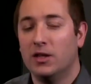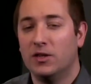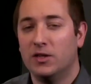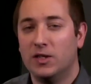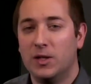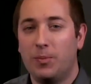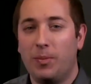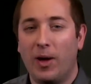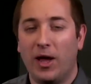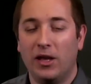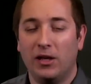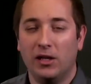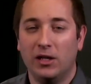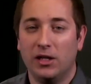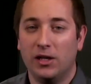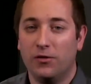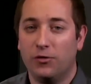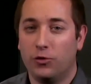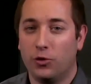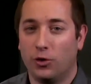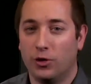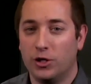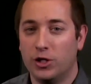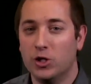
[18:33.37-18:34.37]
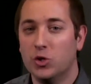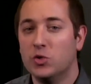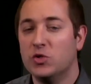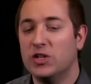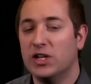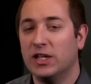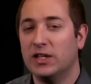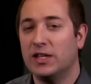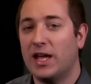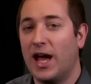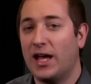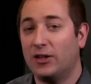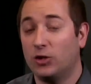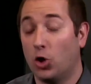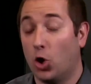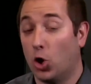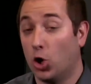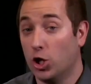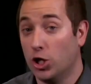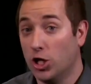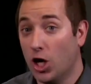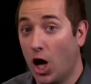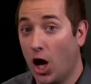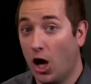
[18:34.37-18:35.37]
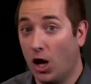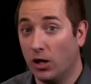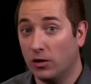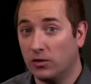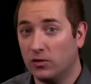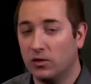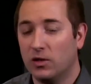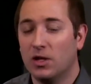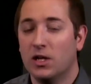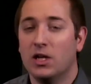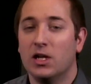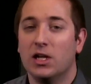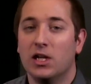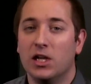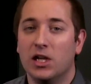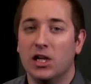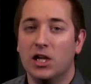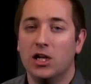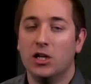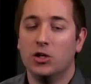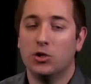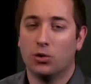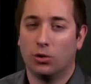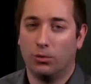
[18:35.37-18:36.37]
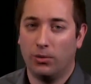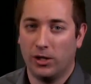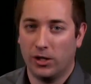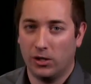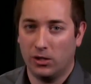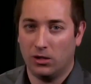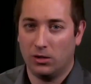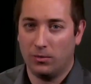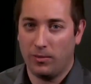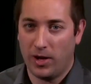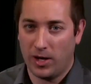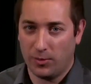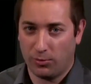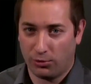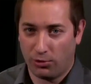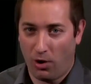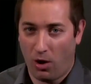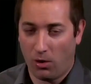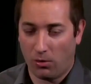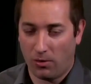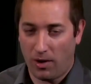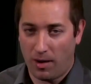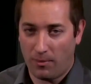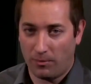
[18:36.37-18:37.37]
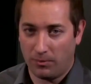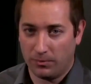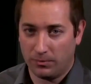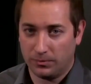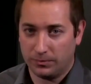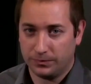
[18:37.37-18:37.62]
depending if you're using that or not in your regular main program.